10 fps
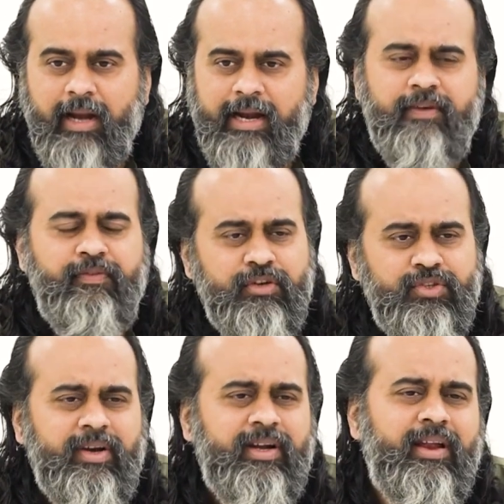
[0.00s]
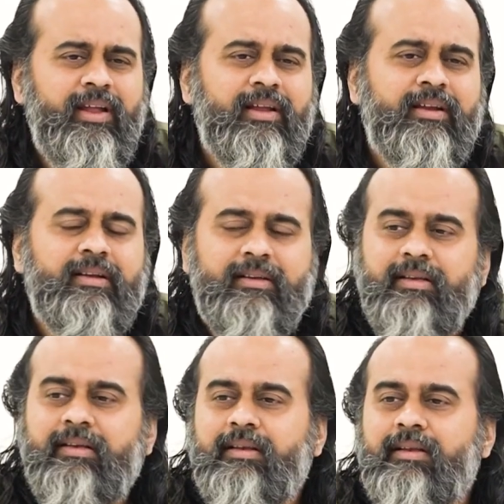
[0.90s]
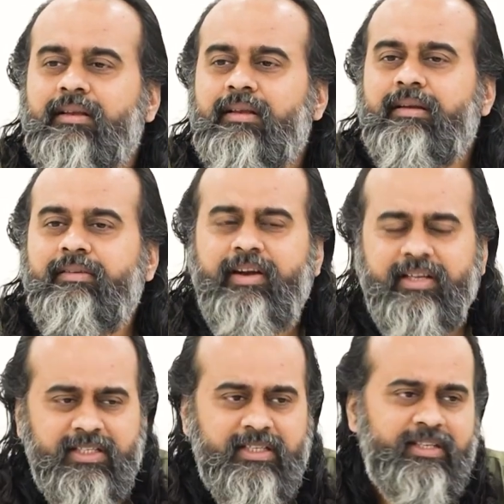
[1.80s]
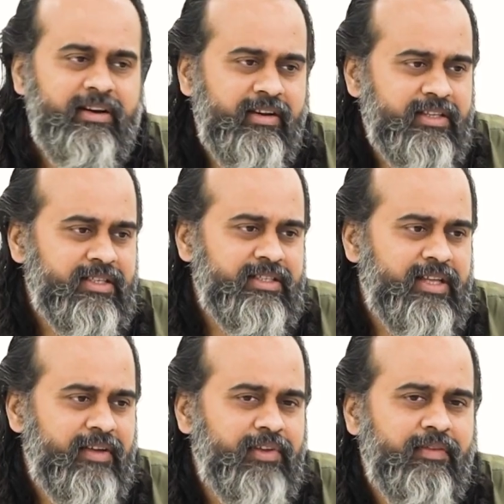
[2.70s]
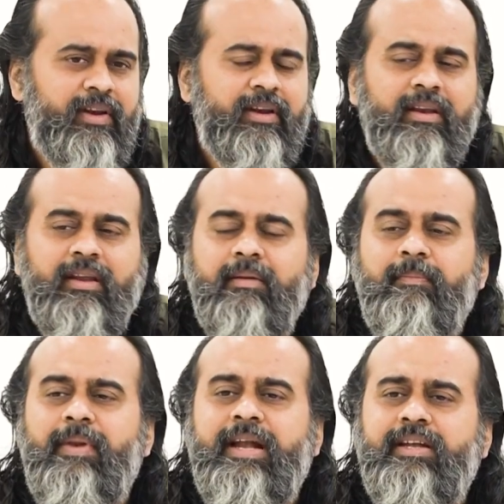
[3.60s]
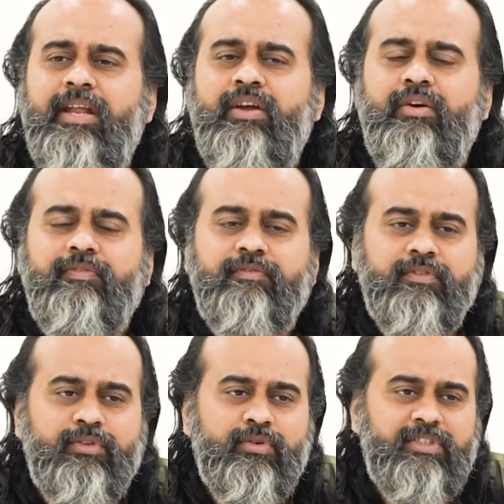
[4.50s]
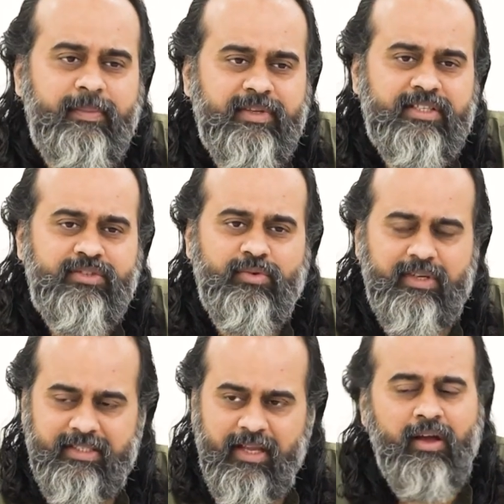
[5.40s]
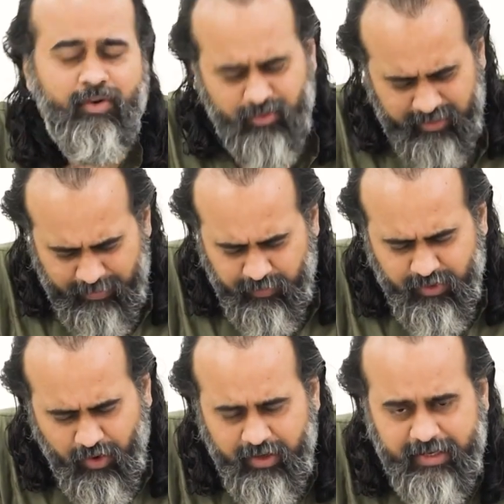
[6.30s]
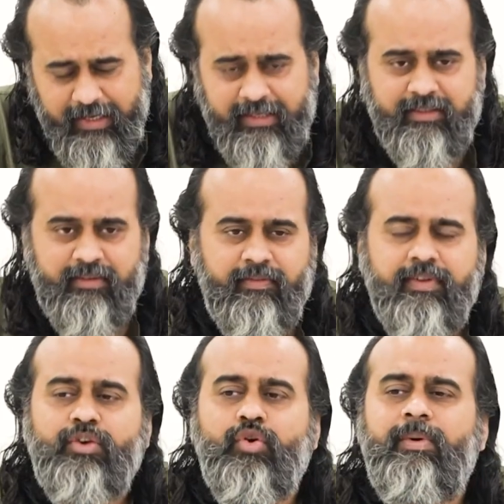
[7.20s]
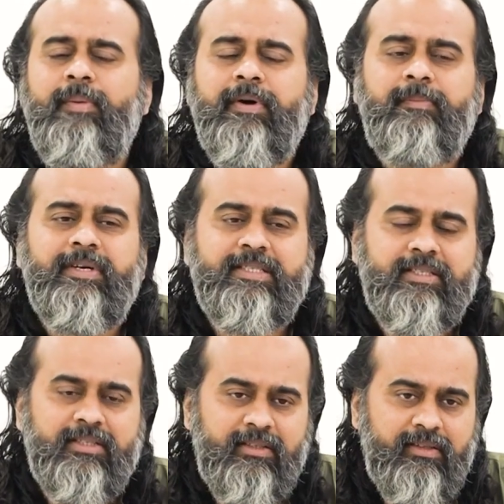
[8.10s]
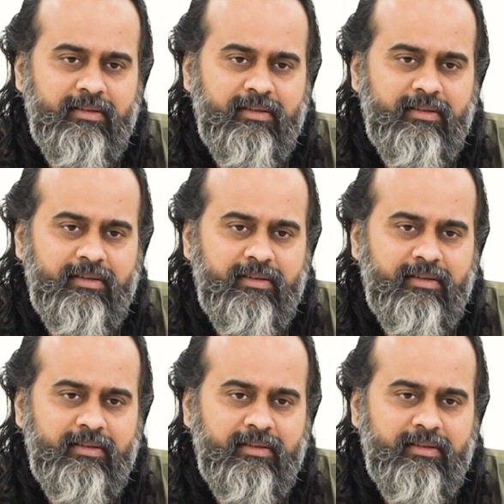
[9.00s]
And unfortunately, traditions and religions have given plenty of those images to us. Oh, that was all done with a noble purpose.